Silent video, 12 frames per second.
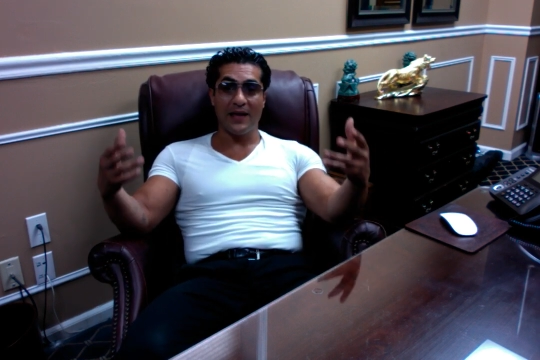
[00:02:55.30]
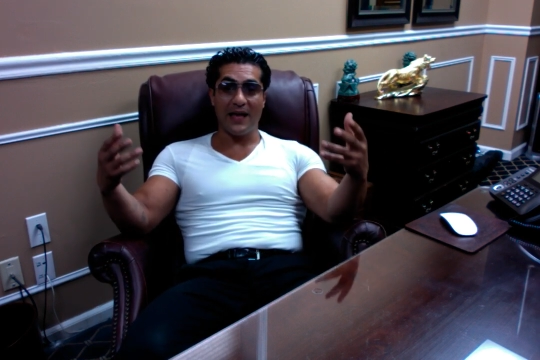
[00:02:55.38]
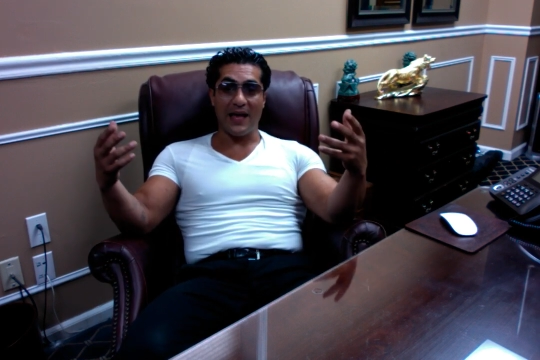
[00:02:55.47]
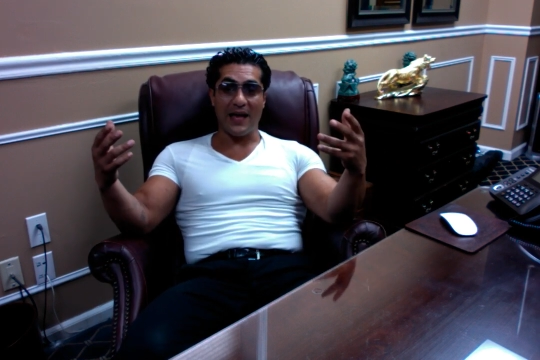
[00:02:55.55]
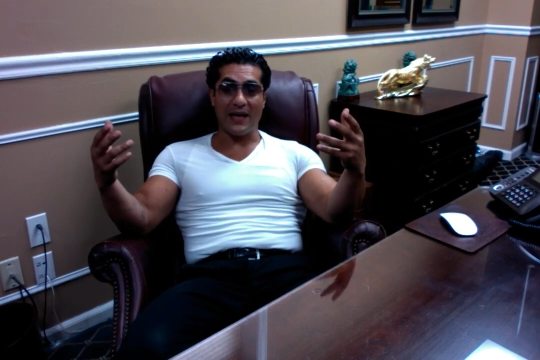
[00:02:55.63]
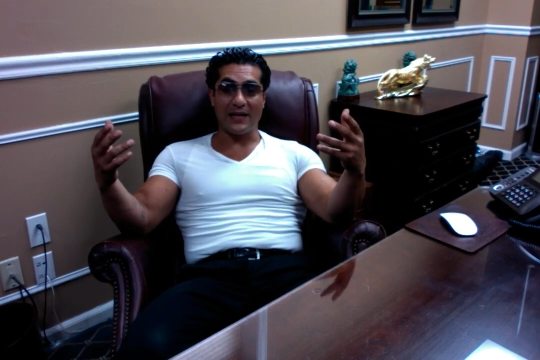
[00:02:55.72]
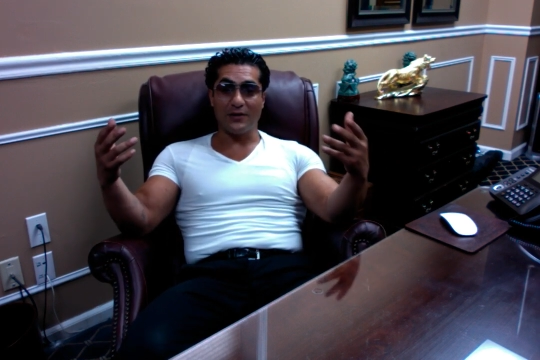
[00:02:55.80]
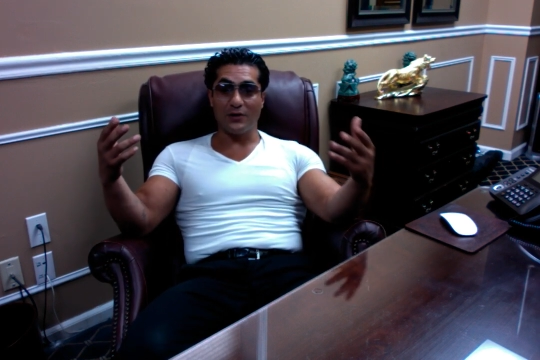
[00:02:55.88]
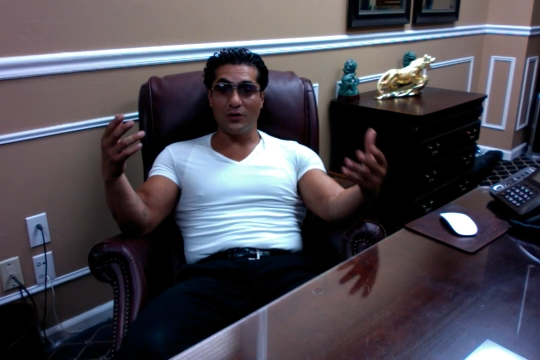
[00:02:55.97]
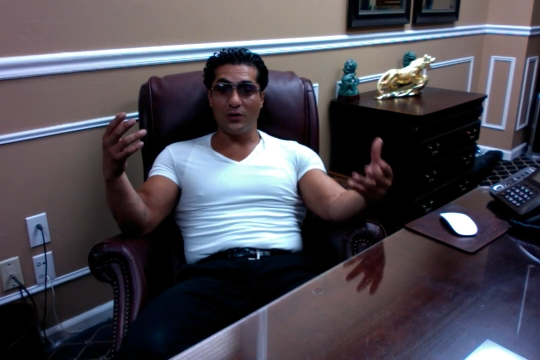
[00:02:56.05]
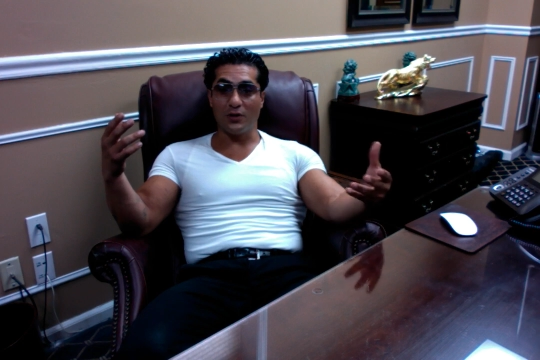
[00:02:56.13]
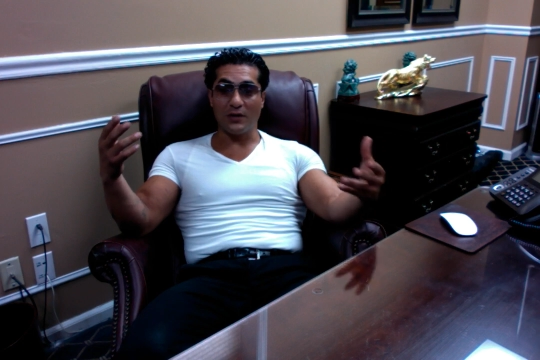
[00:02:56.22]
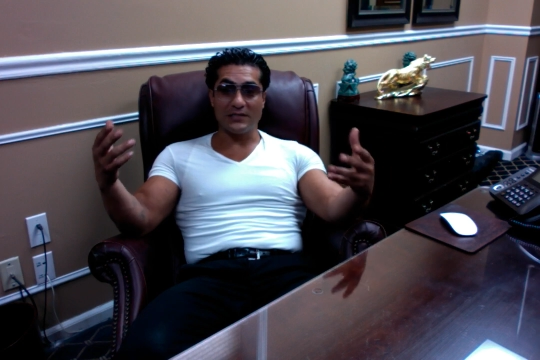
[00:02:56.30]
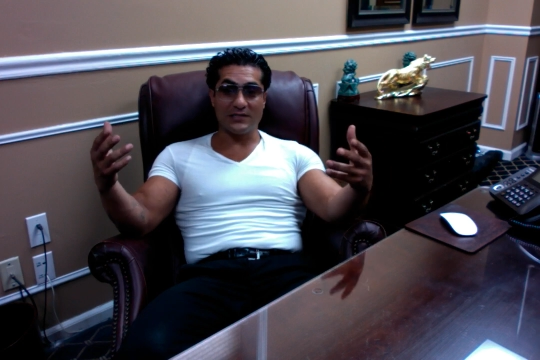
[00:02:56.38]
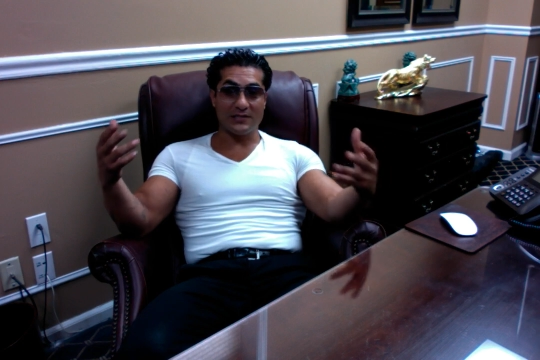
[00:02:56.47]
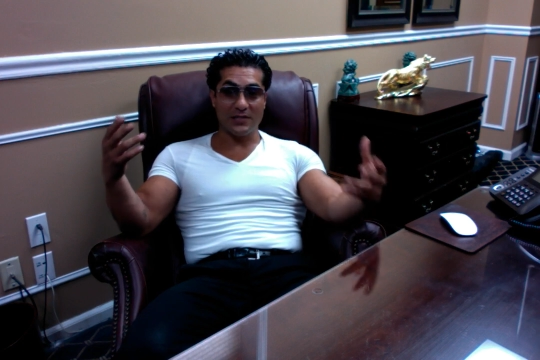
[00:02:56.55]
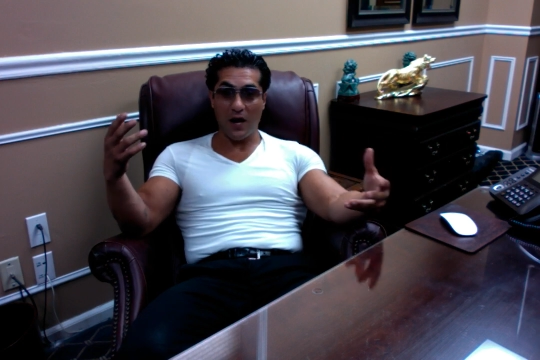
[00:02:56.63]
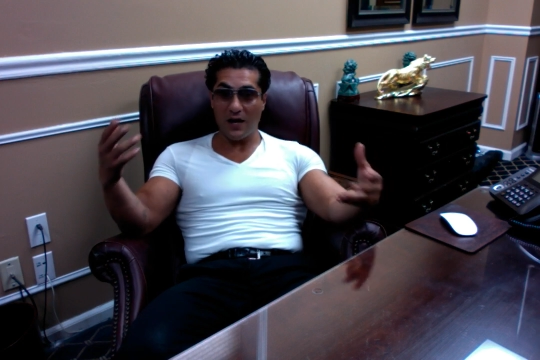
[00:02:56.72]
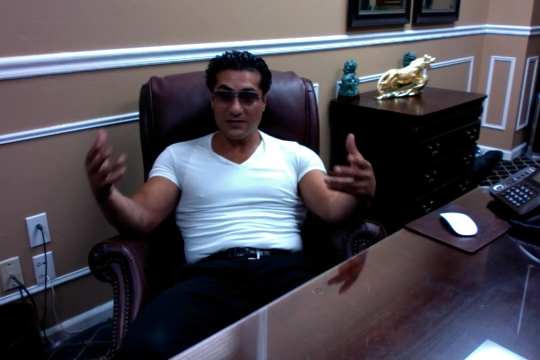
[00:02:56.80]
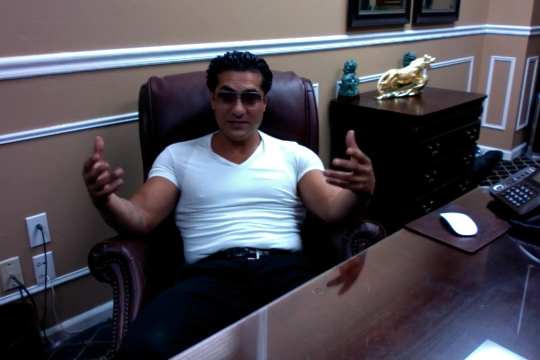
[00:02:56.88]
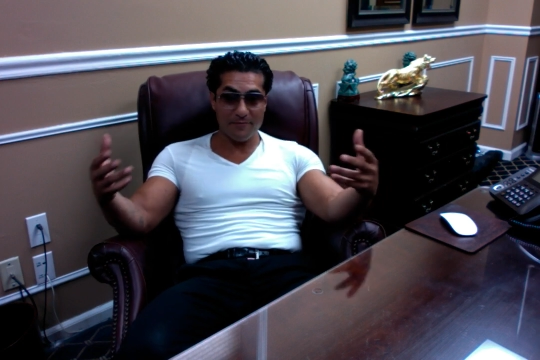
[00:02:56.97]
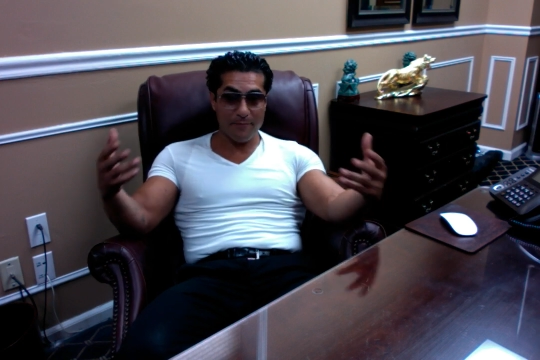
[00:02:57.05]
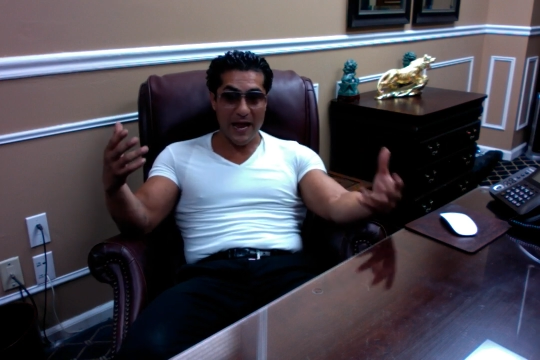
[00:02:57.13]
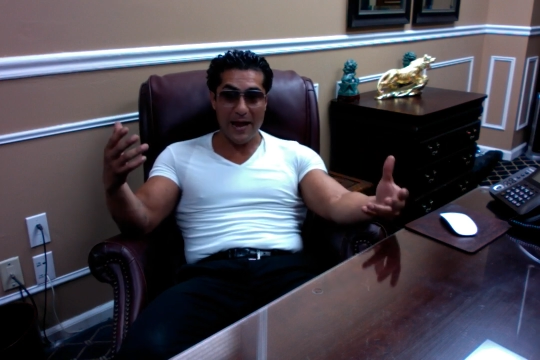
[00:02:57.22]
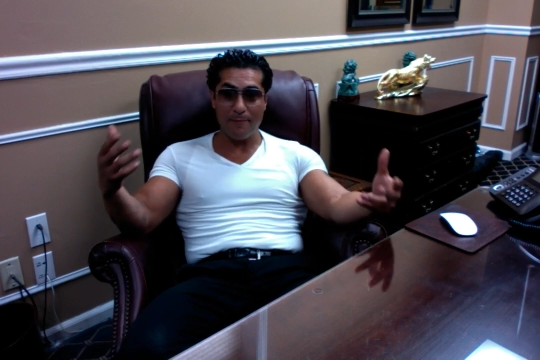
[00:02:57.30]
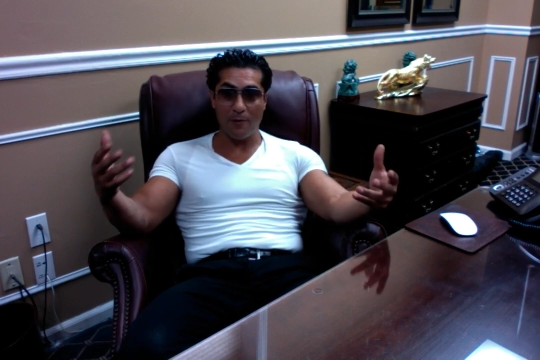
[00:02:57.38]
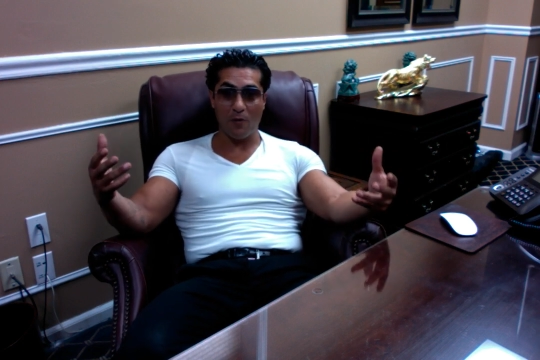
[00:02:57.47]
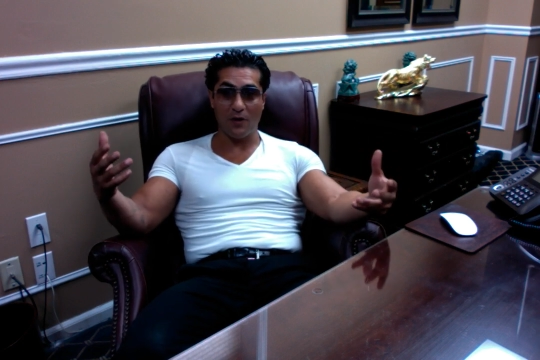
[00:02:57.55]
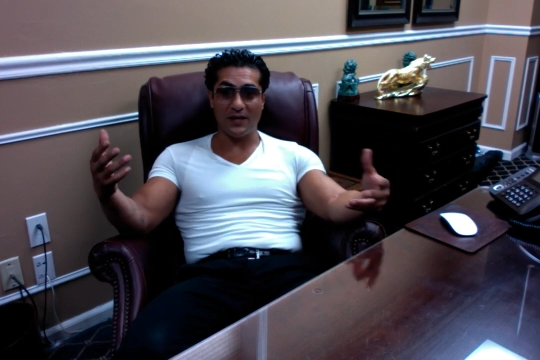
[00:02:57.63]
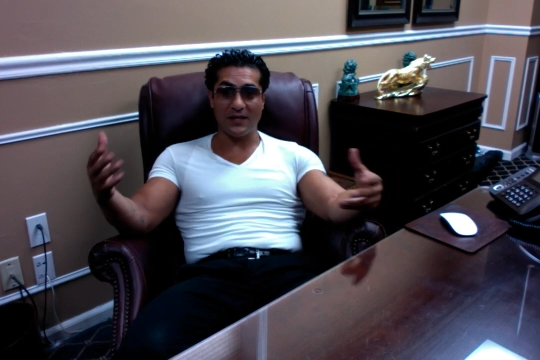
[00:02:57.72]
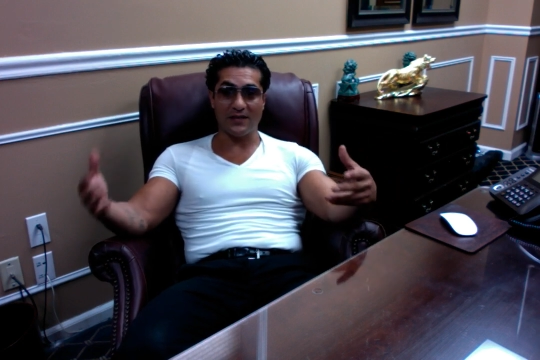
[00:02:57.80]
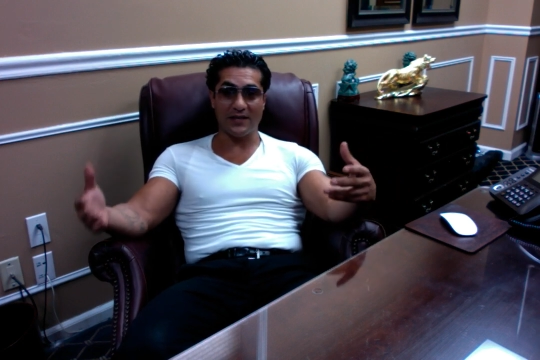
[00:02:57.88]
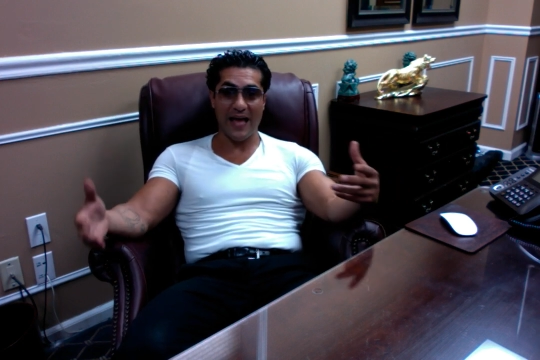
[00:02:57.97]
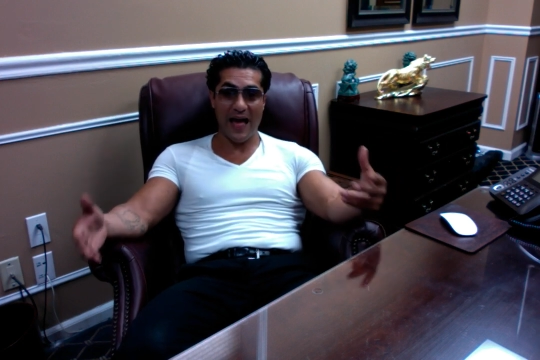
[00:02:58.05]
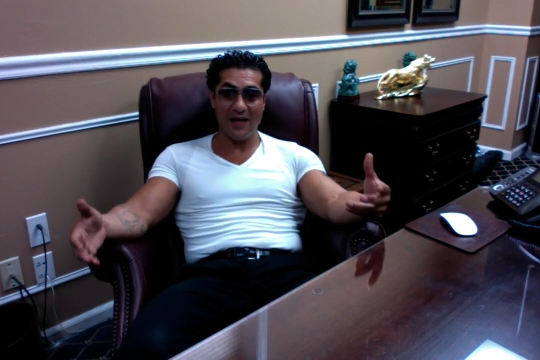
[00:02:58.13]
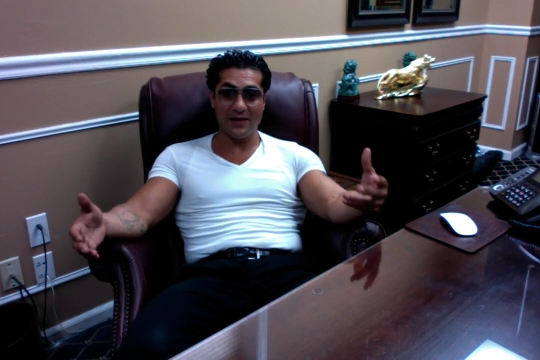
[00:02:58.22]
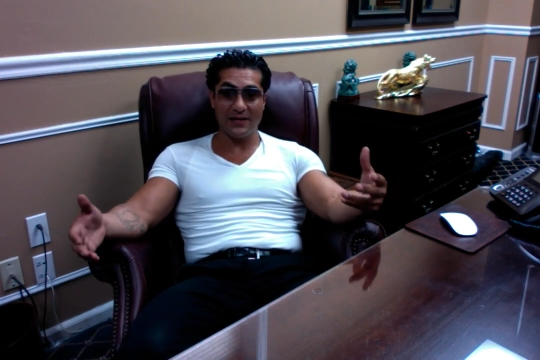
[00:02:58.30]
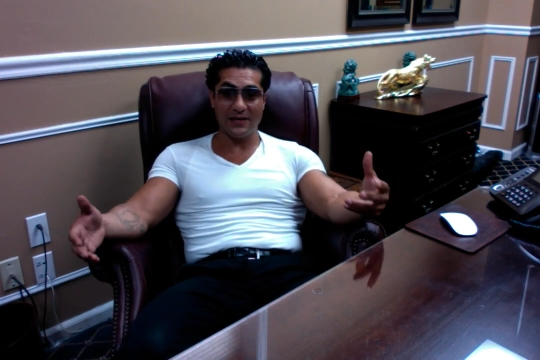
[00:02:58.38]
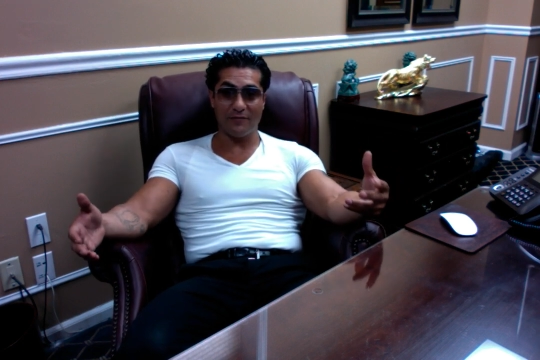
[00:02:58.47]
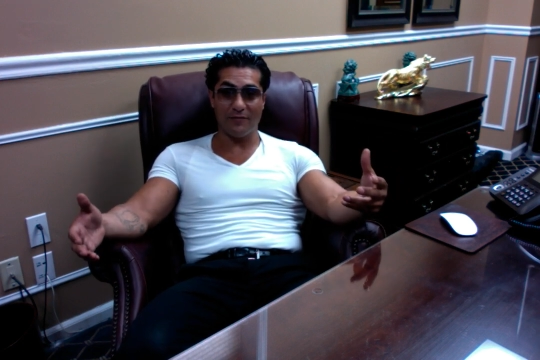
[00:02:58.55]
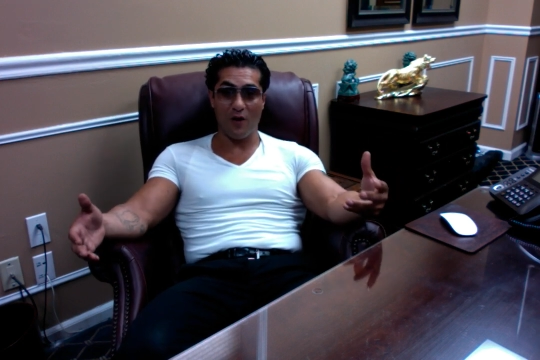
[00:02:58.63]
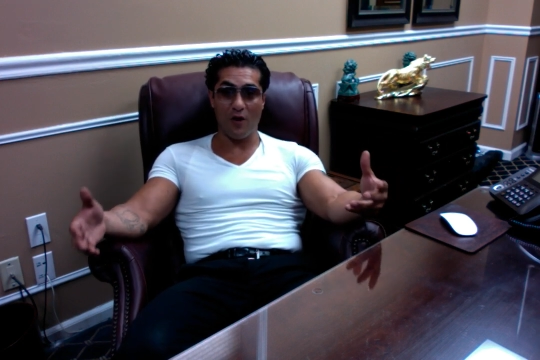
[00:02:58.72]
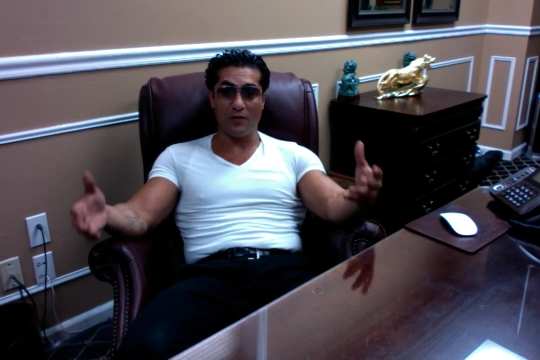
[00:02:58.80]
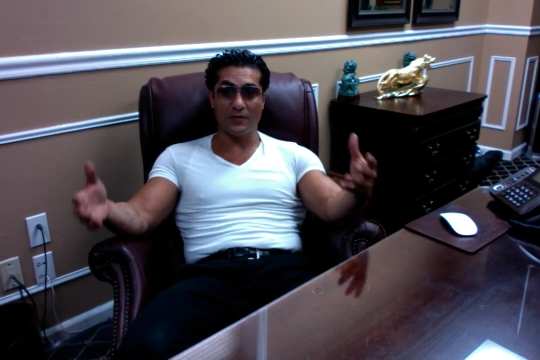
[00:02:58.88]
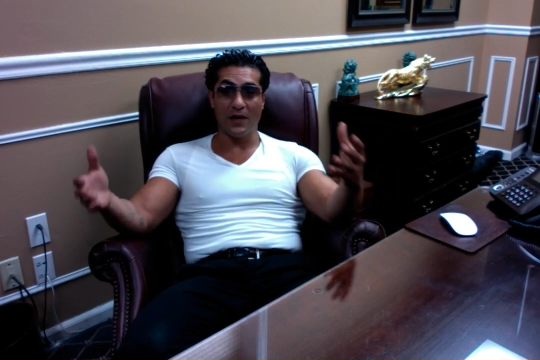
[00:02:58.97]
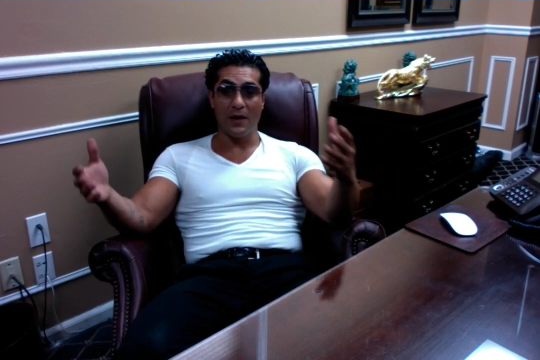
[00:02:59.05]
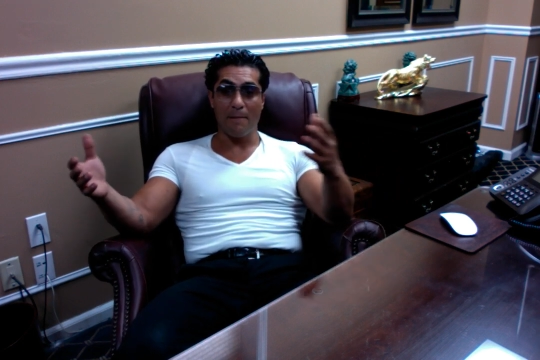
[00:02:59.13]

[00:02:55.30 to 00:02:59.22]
and, you know, it's tons of paperwork and legality involved,